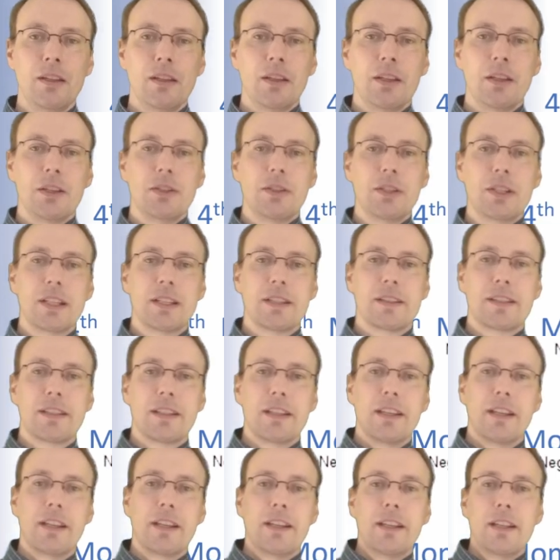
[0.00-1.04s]
You can
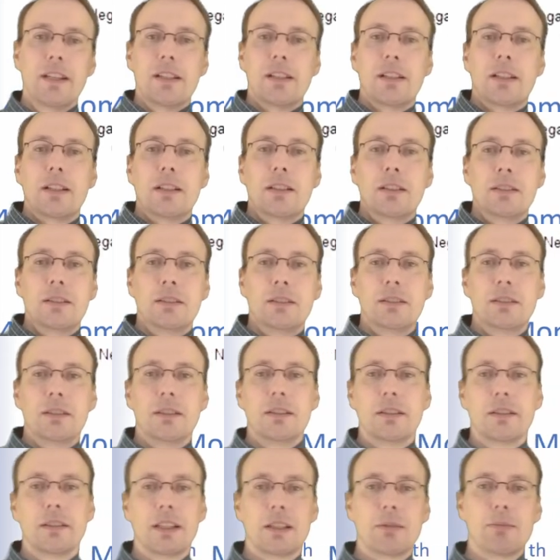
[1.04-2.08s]
see here
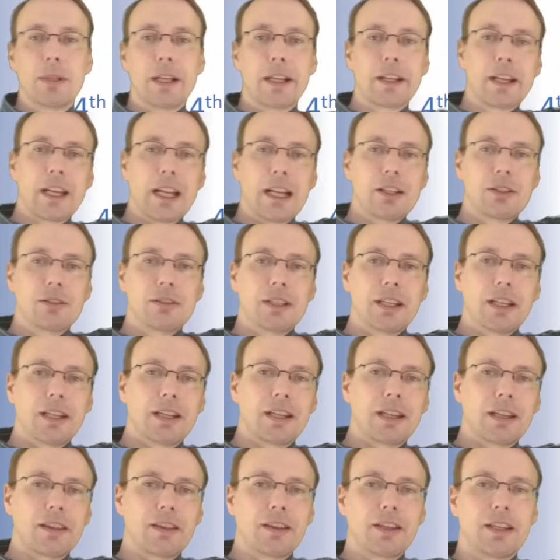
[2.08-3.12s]
that by
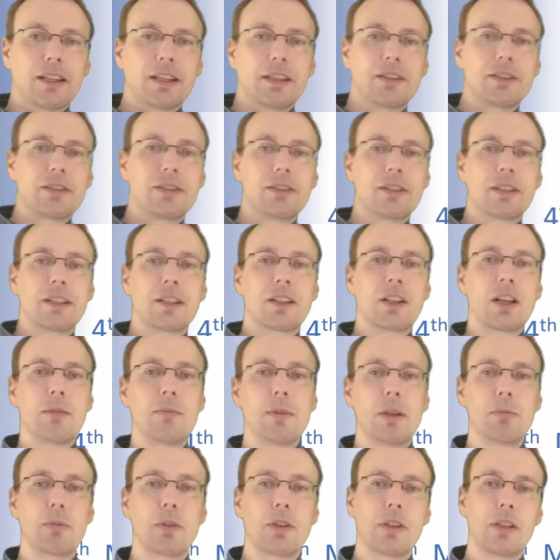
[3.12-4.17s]
calculating this, you can come
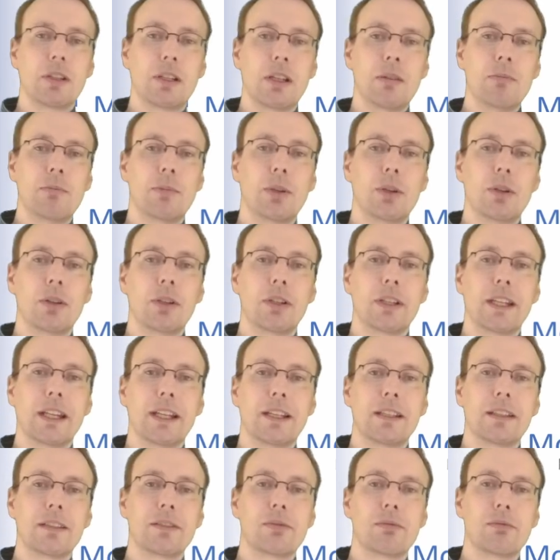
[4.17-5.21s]
up with a number
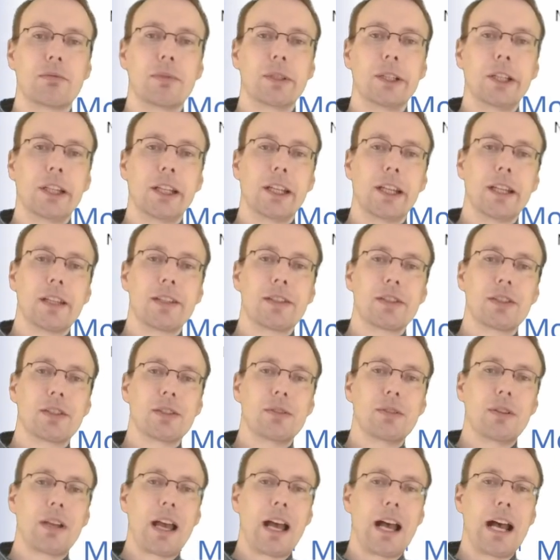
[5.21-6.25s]
that relates
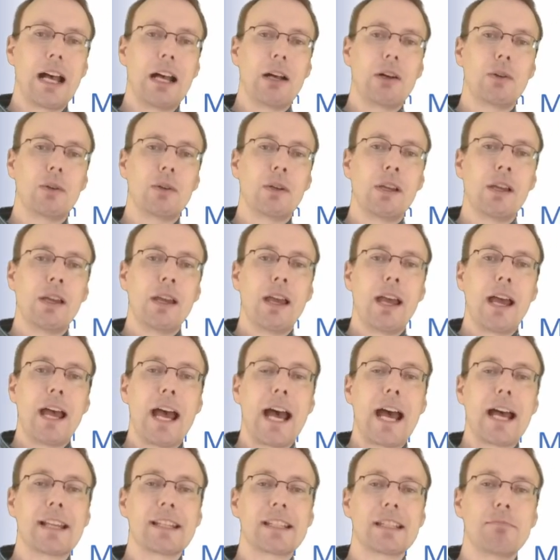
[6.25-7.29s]
to how
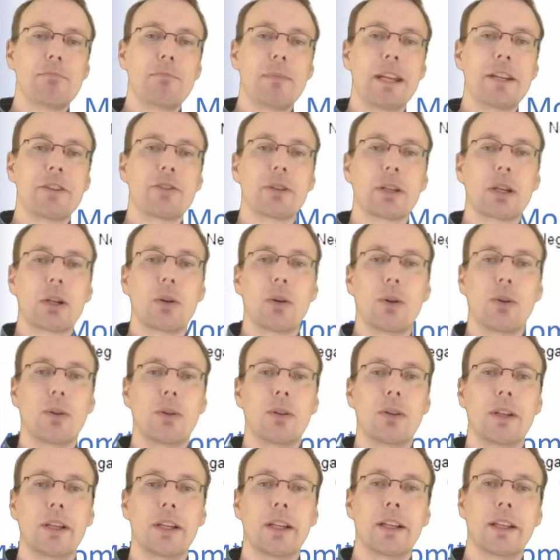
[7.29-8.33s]

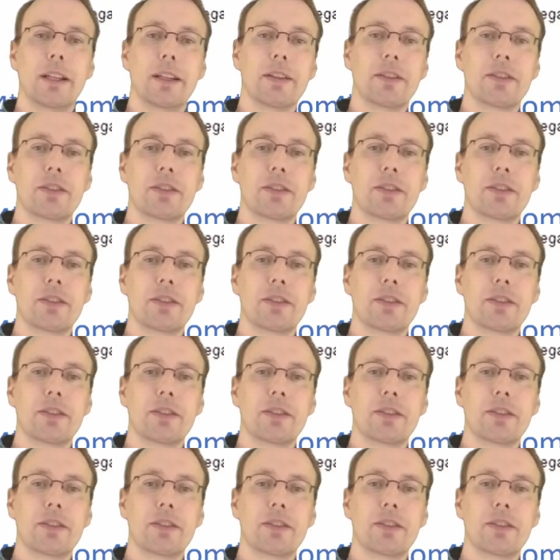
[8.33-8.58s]
asymmetrical it is.